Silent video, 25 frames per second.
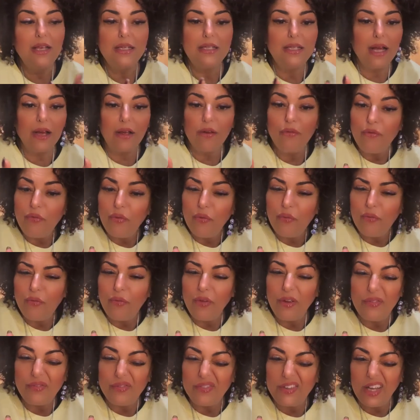He's like
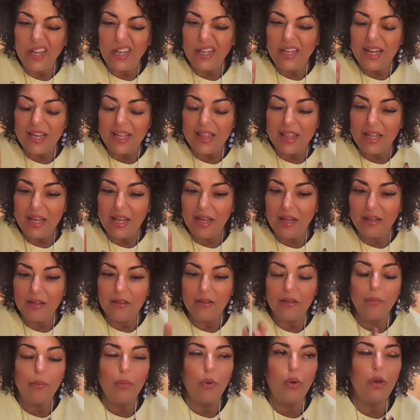15, I
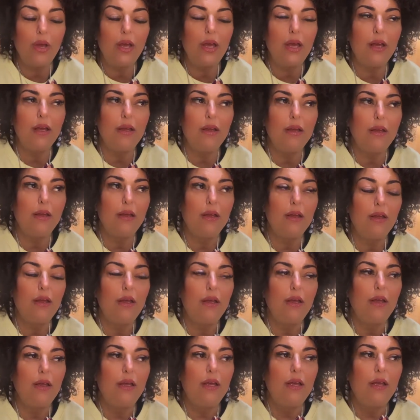think, the boy.
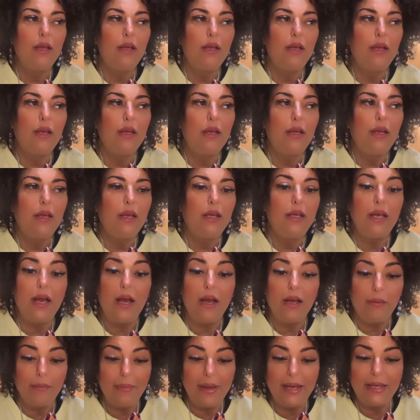
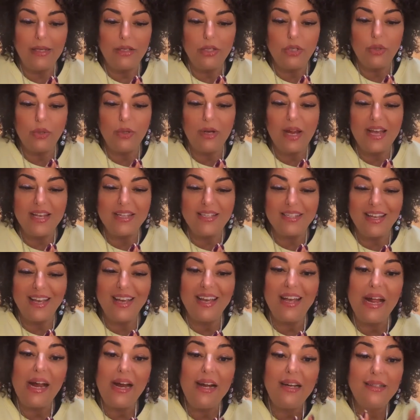Young man, should I
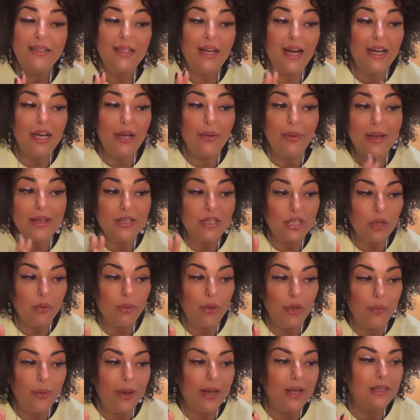say. Anyway, so
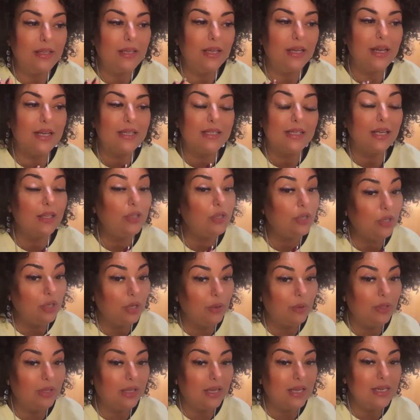we went and I said, you
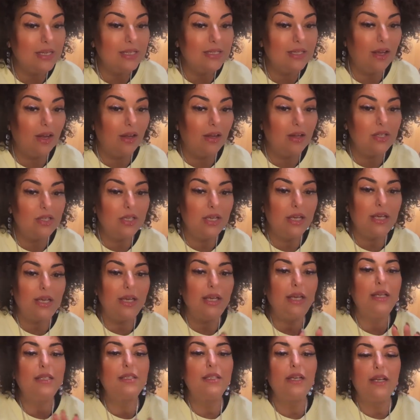know what
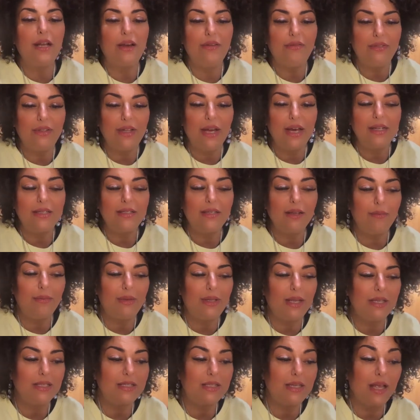kinesiology is, and I've done some
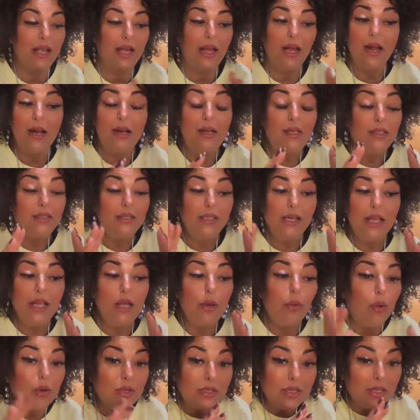testing.
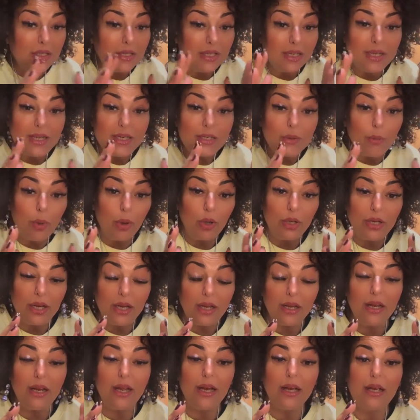He wasn't in his
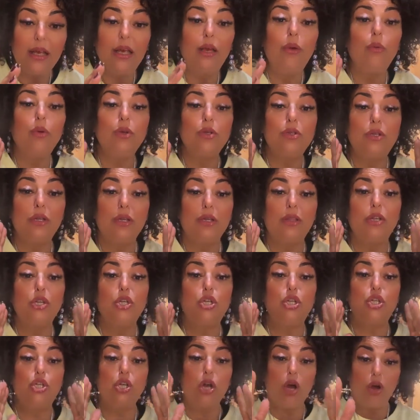body. Like the
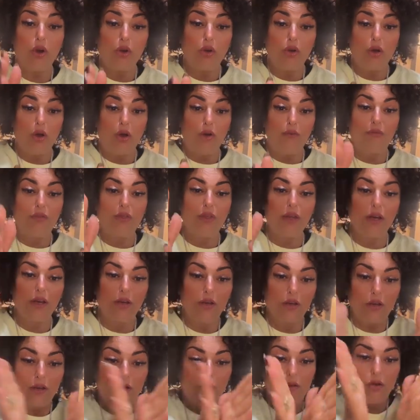shock of the
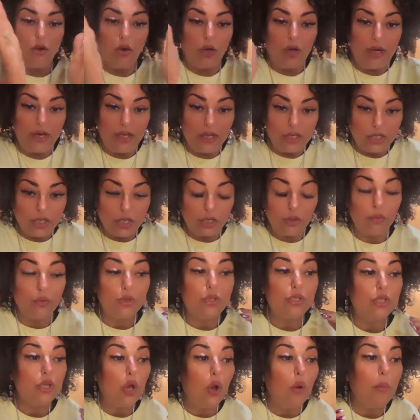collision
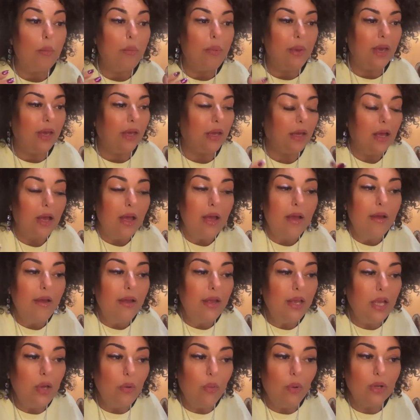was so big,
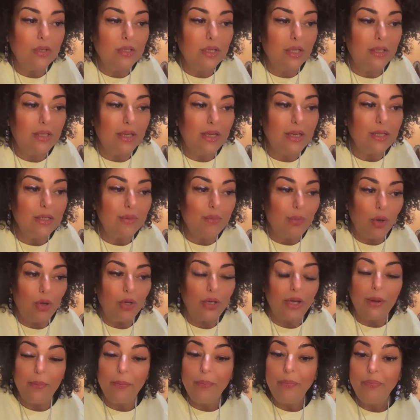he wasn't in his
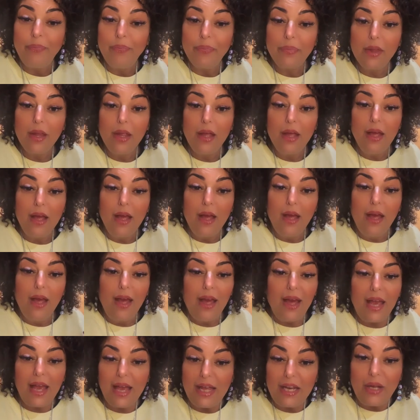body.
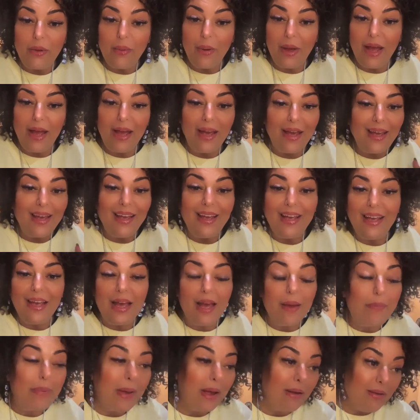Anyway,
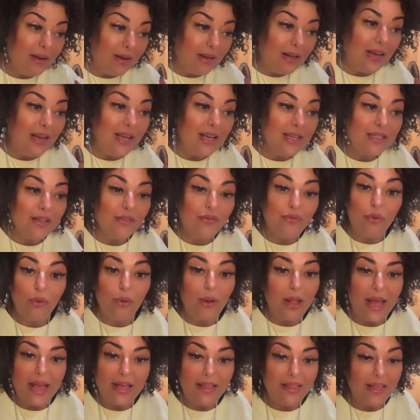apparently he's a
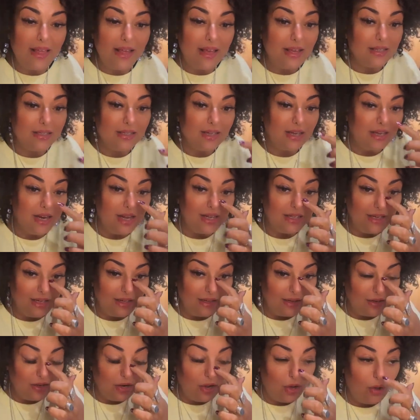full atheist and I
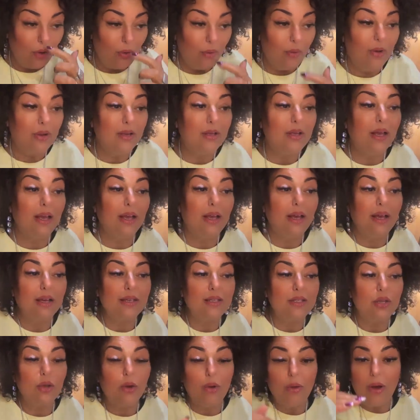didn't know.
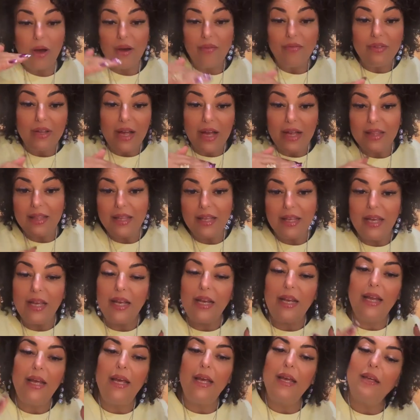So I've done the
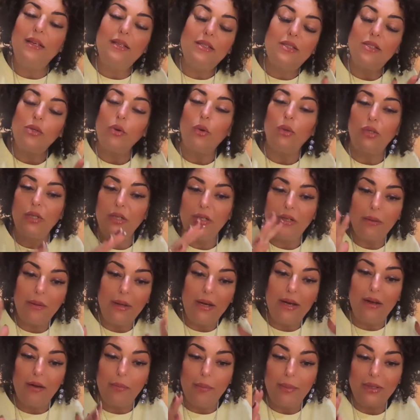healing, sorted a
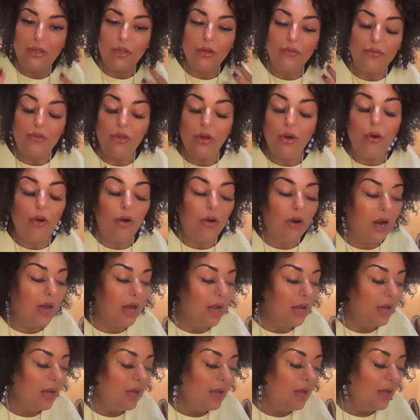little bit of the
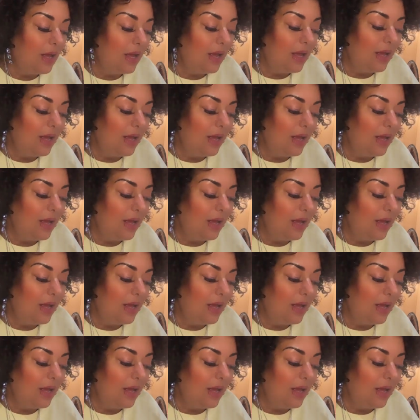aura.